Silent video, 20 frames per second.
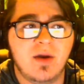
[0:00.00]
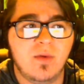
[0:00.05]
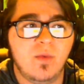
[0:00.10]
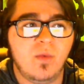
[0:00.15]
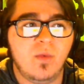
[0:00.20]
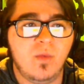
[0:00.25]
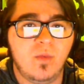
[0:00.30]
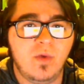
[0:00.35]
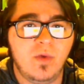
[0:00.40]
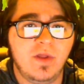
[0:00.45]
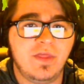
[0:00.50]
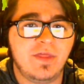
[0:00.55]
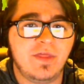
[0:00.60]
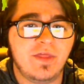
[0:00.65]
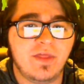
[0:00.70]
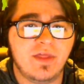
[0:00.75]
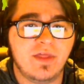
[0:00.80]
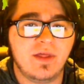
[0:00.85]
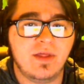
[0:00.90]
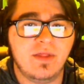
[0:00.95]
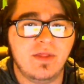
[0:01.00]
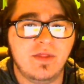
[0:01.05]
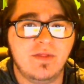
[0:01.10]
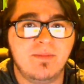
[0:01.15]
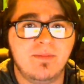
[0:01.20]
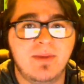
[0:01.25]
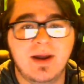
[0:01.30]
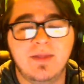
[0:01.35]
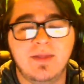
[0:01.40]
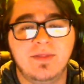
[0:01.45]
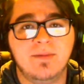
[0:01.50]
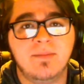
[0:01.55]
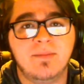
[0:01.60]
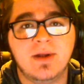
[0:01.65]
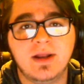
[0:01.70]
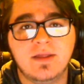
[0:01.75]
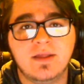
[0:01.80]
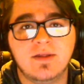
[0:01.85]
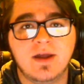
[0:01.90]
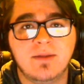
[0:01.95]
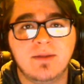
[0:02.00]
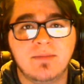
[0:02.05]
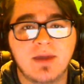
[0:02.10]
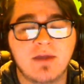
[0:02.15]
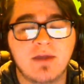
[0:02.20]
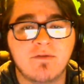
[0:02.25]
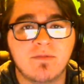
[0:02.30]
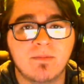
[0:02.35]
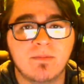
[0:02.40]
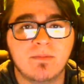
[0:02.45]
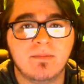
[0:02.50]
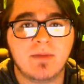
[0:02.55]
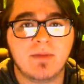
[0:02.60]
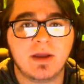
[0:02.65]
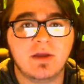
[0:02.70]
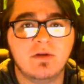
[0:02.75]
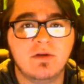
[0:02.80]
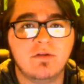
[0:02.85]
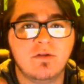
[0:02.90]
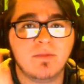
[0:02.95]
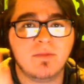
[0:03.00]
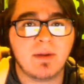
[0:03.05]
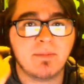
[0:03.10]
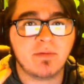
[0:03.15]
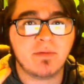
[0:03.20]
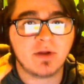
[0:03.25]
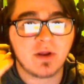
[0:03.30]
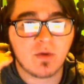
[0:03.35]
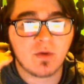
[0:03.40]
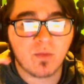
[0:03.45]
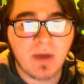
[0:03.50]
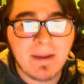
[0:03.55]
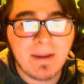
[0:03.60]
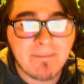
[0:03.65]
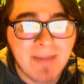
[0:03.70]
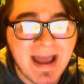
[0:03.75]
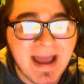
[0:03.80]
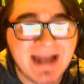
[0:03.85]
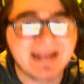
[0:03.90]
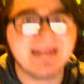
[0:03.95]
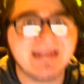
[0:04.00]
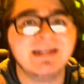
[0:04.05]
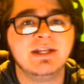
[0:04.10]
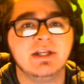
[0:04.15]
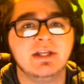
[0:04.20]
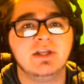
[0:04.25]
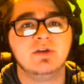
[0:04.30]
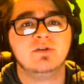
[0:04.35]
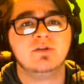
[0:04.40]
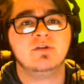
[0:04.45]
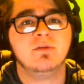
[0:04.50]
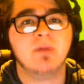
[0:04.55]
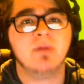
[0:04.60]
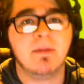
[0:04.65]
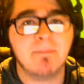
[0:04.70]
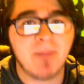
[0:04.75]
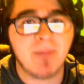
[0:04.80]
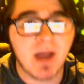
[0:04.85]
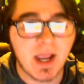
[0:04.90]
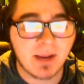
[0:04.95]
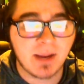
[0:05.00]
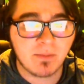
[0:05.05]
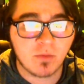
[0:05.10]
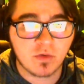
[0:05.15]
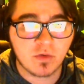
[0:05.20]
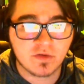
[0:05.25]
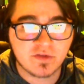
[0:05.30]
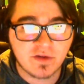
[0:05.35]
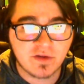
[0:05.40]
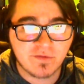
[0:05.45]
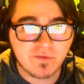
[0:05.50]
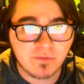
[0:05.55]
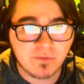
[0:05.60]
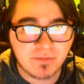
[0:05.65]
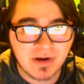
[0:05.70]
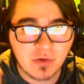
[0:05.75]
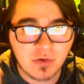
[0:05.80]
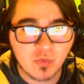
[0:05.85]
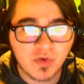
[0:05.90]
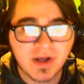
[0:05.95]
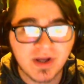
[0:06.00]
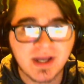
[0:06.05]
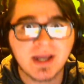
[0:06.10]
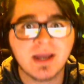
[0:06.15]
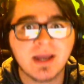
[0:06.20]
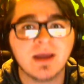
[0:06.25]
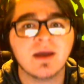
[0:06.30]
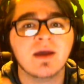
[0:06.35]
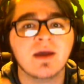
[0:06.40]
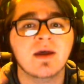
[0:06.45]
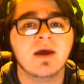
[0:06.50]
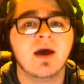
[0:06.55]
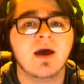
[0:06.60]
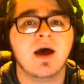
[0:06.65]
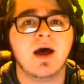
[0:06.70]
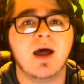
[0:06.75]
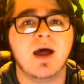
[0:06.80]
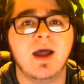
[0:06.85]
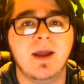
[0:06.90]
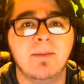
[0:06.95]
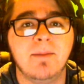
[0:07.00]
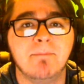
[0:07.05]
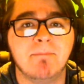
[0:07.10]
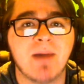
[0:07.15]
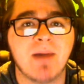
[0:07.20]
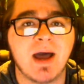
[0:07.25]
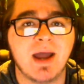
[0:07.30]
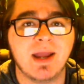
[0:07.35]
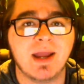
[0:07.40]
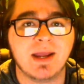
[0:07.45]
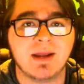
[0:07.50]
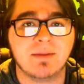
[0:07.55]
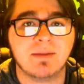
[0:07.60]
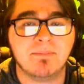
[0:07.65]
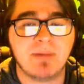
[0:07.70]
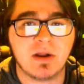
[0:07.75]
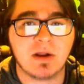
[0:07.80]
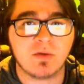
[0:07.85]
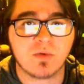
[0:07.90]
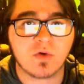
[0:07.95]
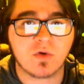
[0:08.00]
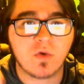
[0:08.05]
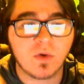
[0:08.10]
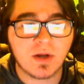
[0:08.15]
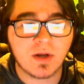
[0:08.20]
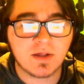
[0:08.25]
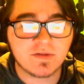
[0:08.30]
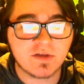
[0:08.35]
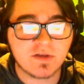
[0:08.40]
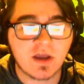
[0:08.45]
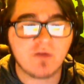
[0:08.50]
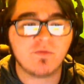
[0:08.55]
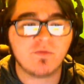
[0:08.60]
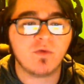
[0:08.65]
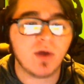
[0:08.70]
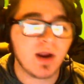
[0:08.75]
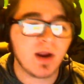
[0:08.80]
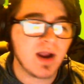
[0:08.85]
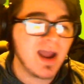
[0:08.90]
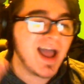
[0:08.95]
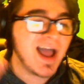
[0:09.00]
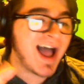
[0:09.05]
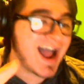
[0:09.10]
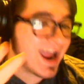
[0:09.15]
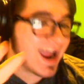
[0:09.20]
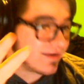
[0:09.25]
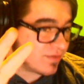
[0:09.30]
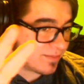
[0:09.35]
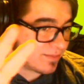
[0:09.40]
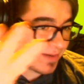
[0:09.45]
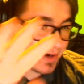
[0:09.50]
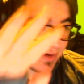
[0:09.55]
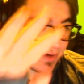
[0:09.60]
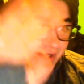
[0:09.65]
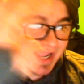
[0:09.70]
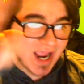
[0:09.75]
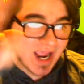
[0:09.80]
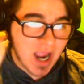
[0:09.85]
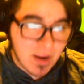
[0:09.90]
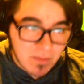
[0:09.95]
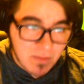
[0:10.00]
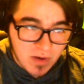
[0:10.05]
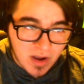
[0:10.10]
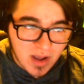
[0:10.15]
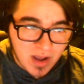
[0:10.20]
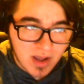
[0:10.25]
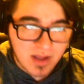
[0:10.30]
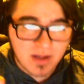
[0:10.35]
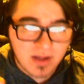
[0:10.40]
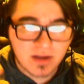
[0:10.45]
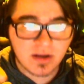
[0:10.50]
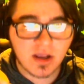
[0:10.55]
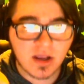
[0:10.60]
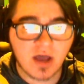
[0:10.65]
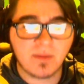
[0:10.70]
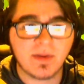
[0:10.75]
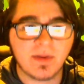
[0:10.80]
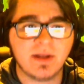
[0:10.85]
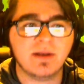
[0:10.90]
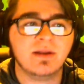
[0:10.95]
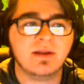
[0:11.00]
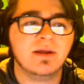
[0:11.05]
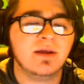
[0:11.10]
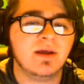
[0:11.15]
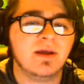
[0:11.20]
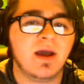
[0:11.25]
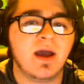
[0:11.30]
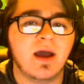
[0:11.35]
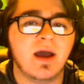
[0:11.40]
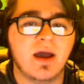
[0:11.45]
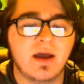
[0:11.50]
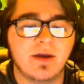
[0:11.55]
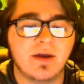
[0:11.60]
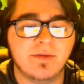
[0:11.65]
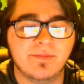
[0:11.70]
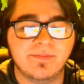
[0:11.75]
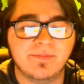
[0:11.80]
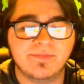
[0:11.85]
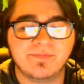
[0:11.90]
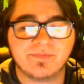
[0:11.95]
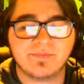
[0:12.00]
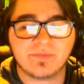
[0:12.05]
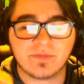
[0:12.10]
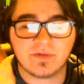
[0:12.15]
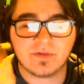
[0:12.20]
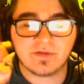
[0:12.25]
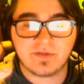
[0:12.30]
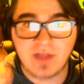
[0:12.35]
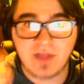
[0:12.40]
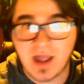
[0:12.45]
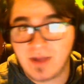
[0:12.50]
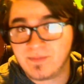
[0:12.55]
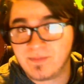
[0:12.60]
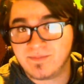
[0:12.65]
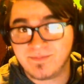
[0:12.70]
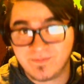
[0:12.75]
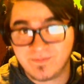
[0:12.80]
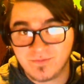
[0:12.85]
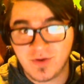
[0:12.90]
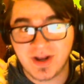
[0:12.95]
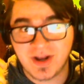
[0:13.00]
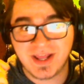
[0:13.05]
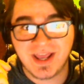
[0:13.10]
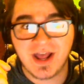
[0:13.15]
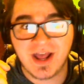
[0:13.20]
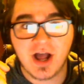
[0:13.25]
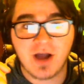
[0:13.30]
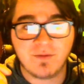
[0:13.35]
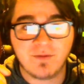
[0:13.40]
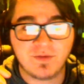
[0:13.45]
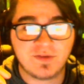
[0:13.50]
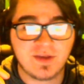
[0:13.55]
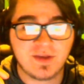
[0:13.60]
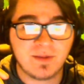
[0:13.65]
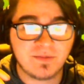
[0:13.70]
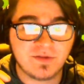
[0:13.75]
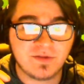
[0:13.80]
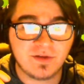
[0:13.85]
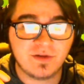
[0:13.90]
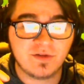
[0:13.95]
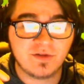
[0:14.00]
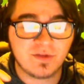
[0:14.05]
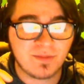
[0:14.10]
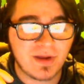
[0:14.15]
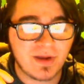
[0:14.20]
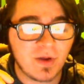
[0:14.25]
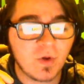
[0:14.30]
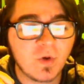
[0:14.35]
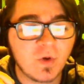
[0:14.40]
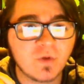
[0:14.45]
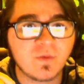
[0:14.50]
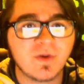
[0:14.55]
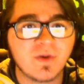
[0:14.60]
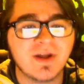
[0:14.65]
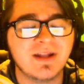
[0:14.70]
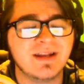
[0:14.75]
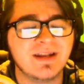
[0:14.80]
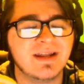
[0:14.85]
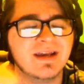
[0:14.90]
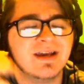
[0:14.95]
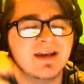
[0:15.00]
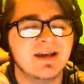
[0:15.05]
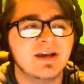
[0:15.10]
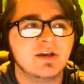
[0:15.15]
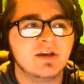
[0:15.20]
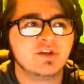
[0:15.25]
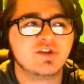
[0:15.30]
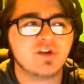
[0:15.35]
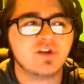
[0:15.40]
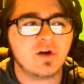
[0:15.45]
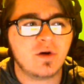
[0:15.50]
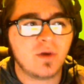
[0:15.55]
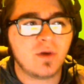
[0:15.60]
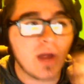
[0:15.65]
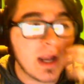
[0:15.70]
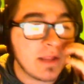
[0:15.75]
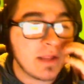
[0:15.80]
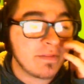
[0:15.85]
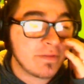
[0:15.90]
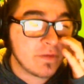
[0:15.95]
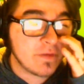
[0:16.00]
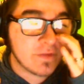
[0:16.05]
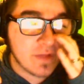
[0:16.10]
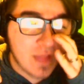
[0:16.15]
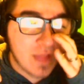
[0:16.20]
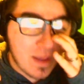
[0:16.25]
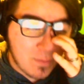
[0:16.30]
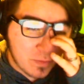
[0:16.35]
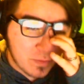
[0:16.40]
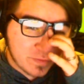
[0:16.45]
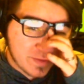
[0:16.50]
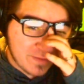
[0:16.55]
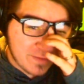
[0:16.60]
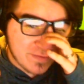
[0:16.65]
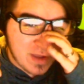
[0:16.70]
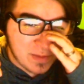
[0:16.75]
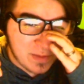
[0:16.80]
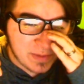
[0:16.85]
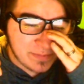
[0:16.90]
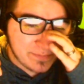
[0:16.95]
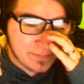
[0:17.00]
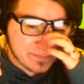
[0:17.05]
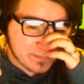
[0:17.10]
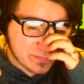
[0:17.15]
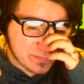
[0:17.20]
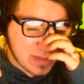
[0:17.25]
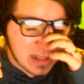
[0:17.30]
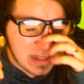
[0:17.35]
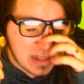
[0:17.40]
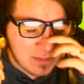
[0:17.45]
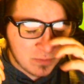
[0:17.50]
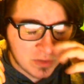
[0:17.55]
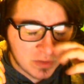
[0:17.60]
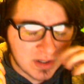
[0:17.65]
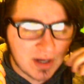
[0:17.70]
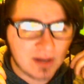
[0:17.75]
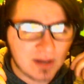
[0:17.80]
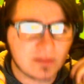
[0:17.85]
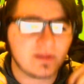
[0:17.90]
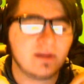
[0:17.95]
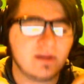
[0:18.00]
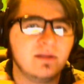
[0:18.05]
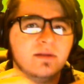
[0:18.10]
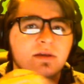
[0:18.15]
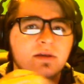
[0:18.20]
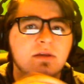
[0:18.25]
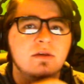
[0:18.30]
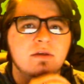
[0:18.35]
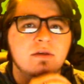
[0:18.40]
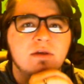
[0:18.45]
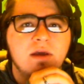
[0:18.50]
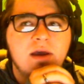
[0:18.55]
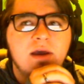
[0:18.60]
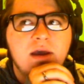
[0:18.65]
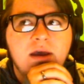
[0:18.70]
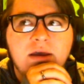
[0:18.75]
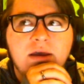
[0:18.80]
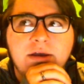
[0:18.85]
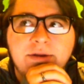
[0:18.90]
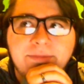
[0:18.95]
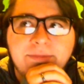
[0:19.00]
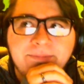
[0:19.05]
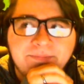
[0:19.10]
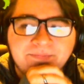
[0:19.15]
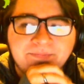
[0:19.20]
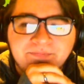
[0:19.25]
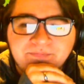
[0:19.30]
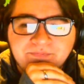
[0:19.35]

with the money that I'm getting from my YouTube, I'm putting it right back into YouTube. I'm buying more stuff for my rig. I'm buying better recording software. I have a better camera coming. It's not ready yet. Obviously, I'm still using my old one. So there's a lot more stuff coming. A lot more content. And